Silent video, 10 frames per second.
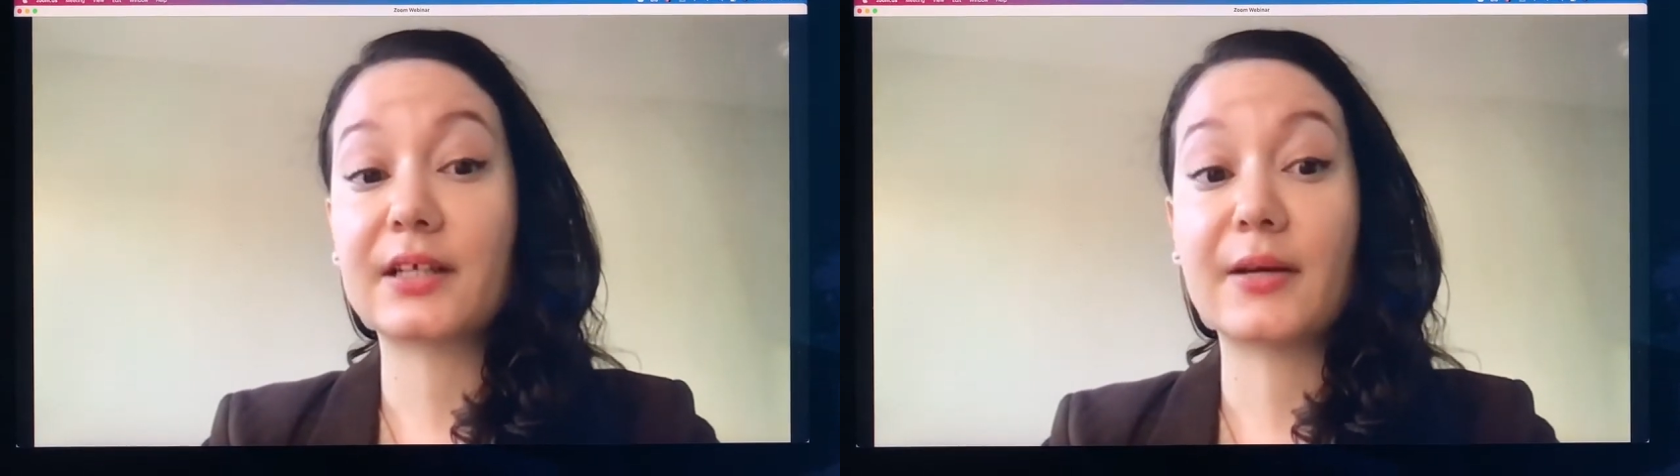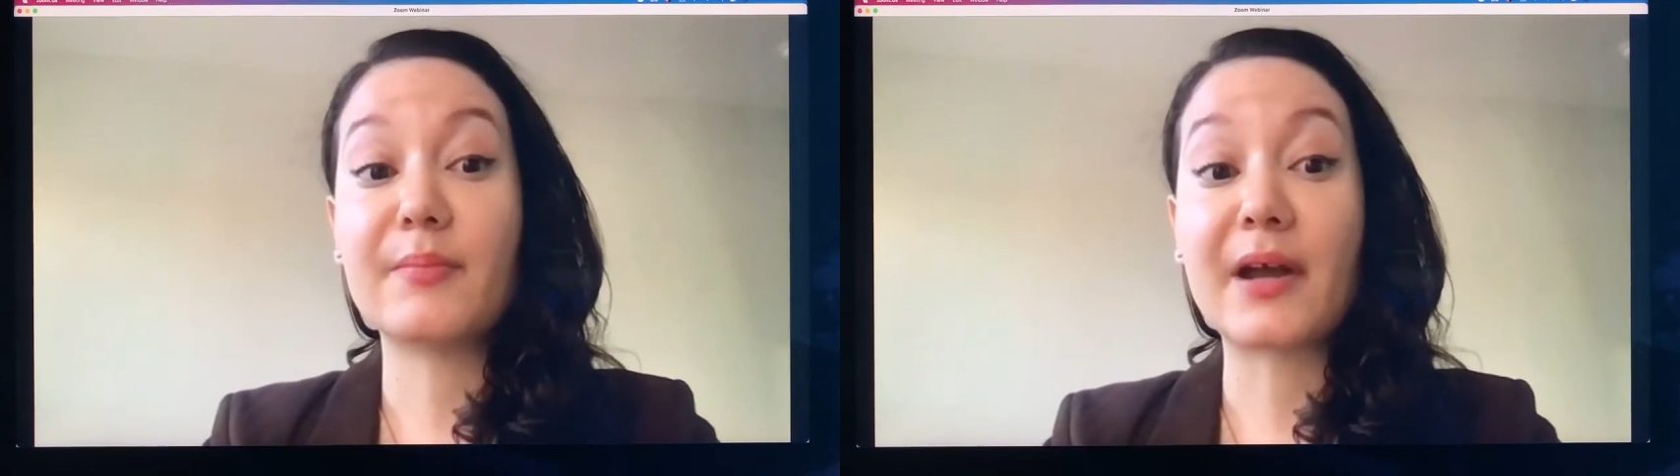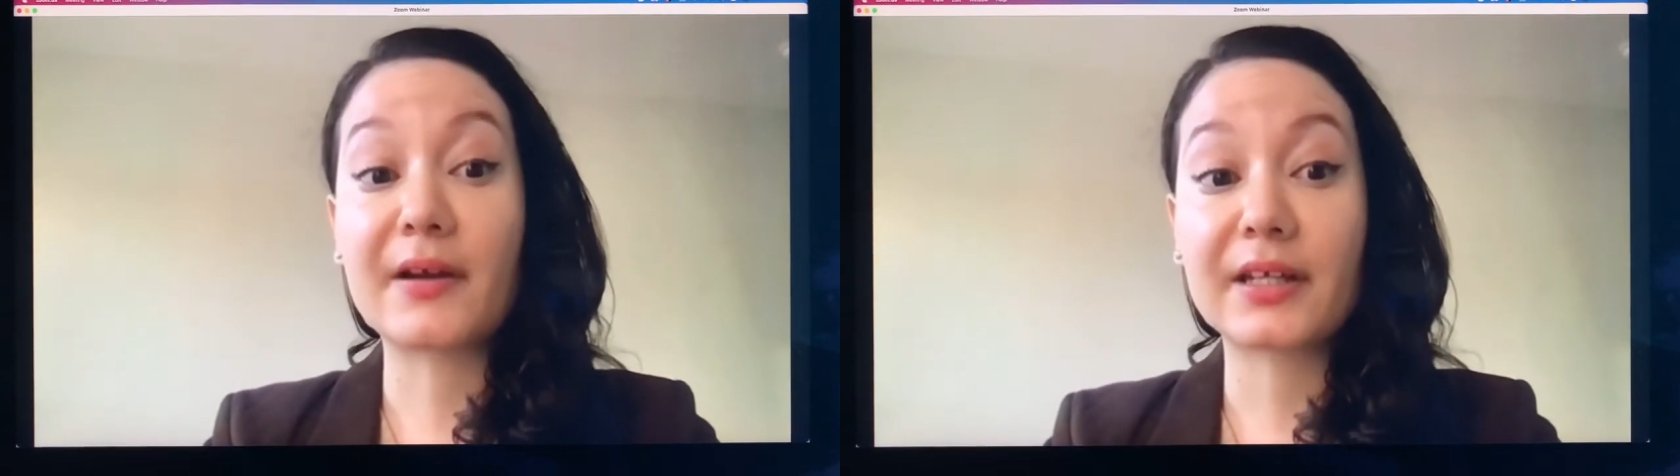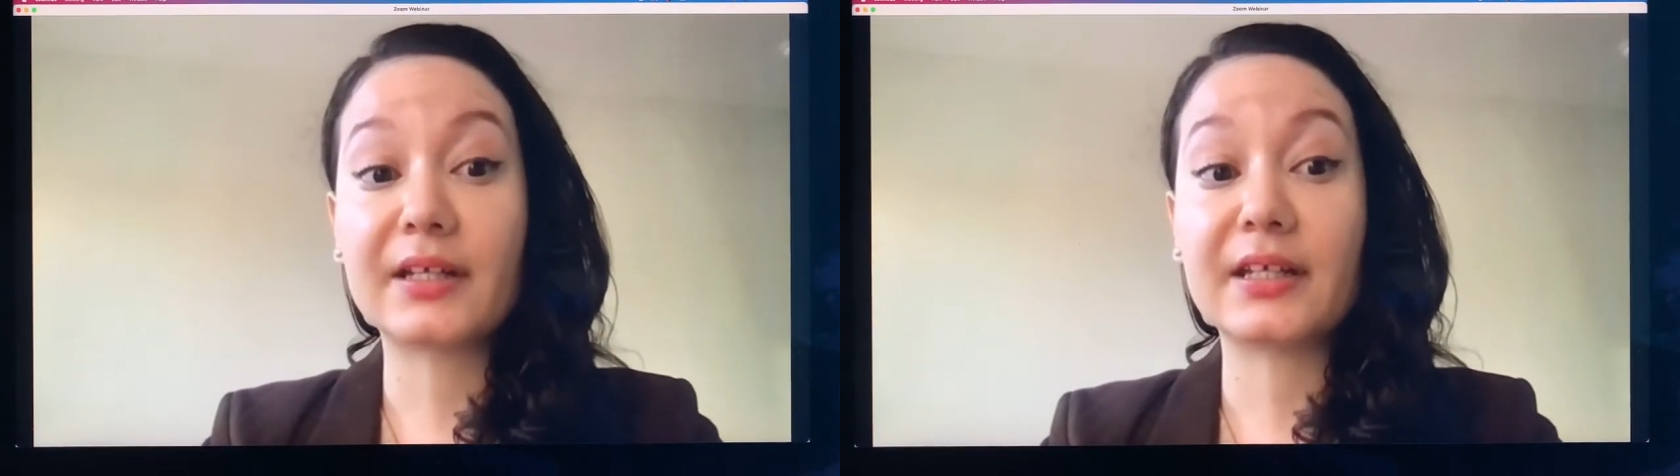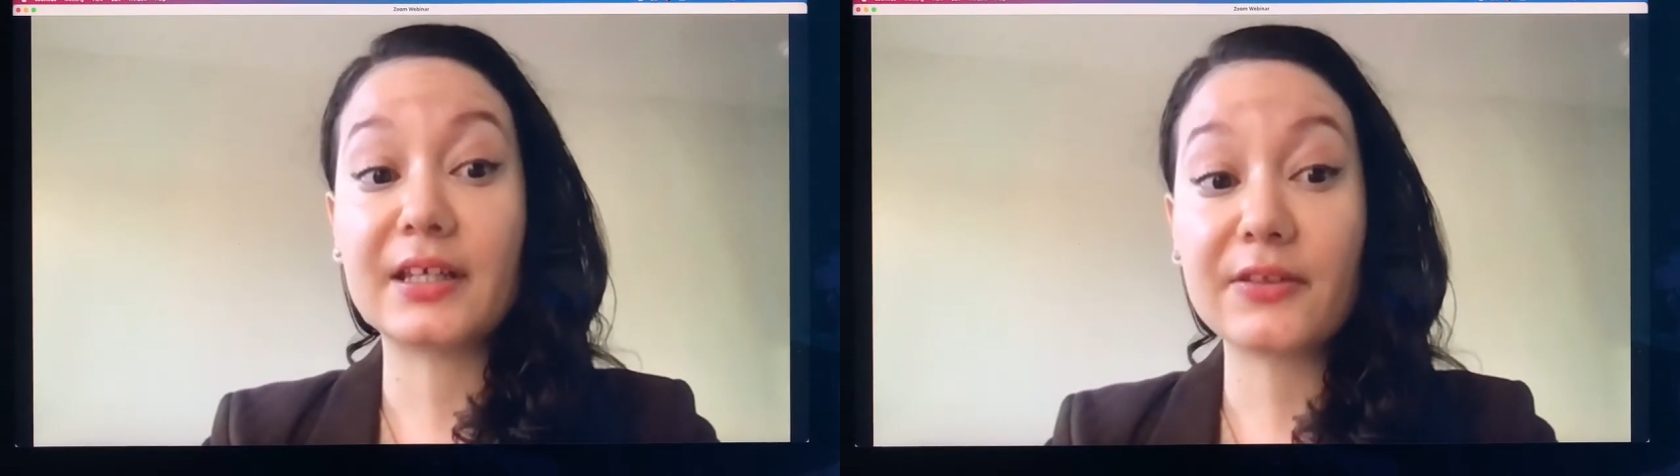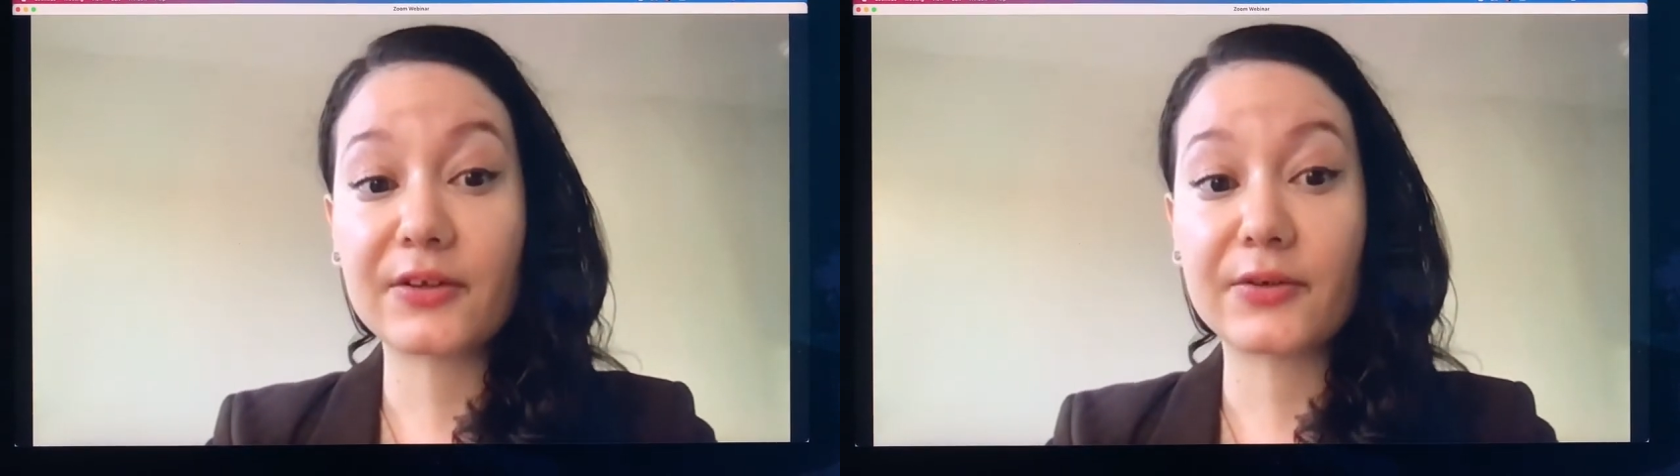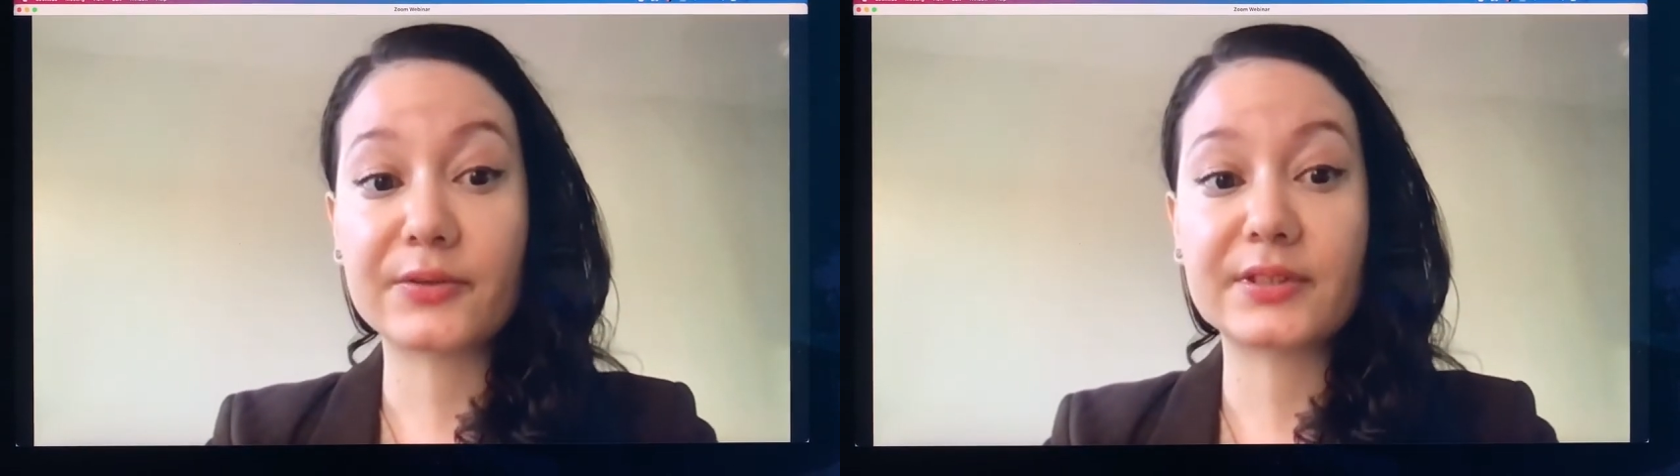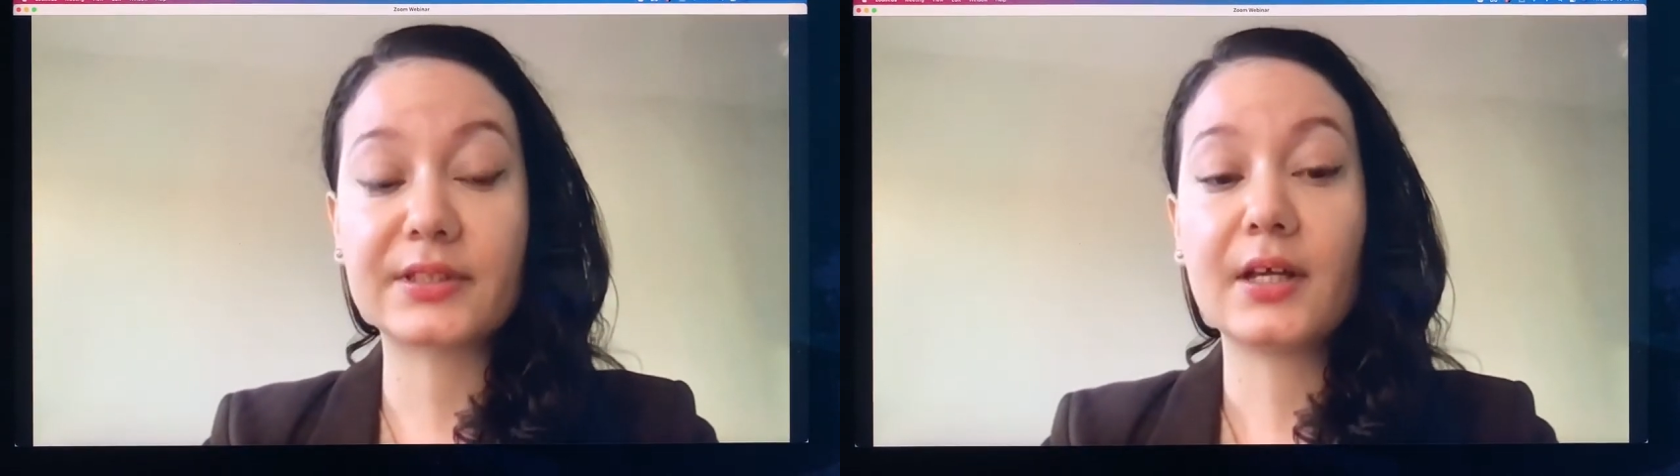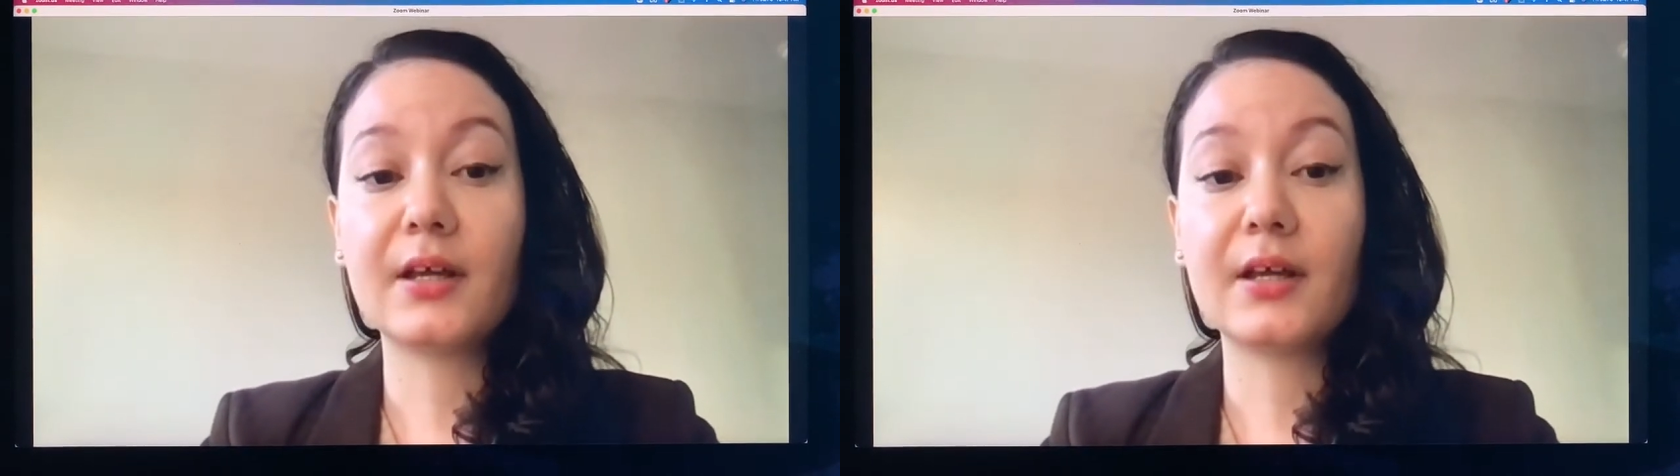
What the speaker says: American ethos